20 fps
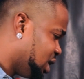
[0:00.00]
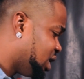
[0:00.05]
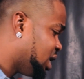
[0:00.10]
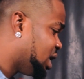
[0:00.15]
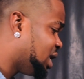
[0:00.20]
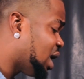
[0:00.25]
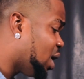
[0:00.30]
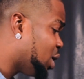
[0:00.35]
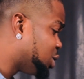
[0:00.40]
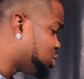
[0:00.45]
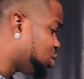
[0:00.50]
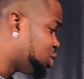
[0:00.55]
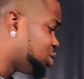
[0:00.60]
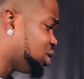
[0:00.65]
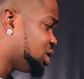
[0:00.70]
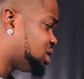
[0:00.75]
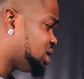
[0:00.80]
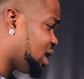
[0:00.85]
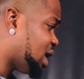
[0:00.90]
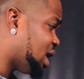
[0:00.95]
Then that was not
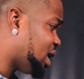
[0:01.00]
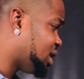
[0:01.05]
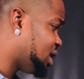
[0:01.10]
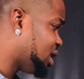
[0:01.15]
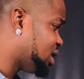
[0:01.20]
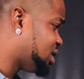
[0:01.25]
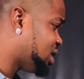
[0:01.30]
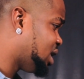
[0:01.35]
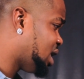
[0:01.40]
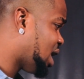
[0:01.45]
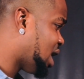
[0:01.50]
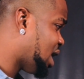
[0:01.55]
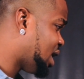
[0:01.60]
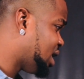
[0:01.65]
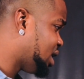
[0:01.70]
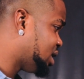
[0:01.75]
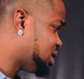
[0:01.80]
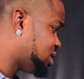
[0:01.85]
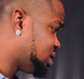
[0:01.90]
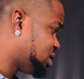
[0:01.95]
this thing I added. Then I
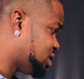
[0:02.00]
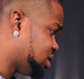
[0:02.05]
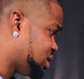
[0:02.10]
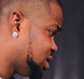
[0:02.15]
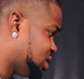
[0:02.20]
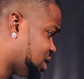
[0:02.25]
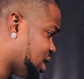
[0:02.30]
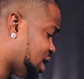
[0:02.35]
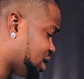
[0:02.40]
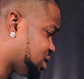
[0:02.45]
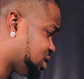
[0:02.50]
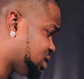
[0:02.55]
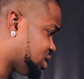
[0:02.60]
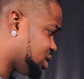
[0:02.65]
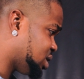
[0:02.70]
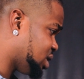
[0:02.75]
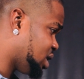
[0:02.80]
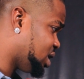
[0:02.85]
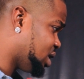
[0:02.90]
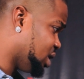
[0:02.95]
added that,
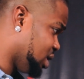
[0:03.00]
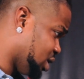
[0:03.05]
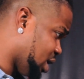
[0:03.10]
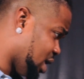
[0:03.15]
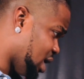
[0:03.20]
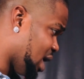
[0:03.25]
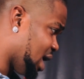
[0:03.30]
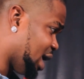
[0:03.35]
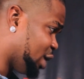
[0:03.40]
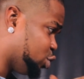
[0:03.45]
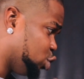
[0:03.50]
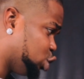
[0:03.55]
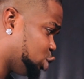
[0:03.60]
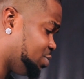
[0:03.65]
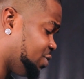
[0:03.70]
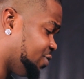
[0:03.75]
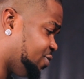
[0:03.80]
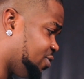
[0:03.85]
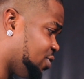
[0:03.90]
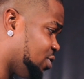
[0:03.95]
like I told you
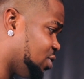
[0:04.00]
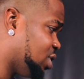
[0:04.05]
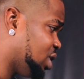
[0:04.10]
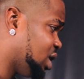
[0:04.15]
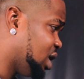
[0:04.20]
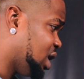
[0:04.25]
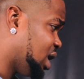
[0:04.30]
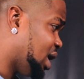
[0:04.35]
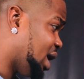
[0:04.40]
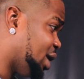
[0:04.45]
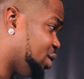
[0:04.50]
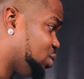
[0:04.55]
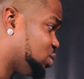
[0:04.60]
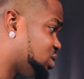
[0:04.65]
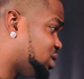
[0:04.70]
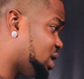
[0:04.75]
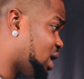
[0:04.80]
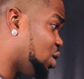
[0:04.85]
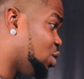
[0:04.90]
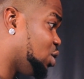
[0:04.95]
before, I
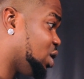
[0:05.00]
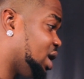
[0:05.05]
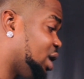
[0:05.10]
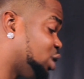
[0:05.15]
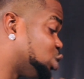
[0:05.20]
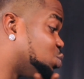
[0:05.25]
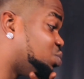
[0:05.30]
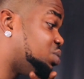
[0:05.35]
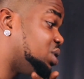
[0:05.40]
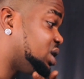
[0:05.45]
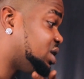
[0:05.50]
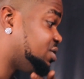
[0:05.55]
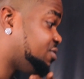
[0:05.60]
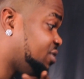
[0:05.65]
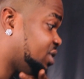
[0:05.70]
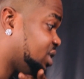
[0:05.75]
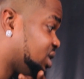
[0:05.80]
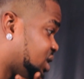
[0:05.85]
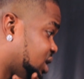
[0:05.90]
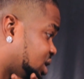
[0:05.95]
used that organ to play different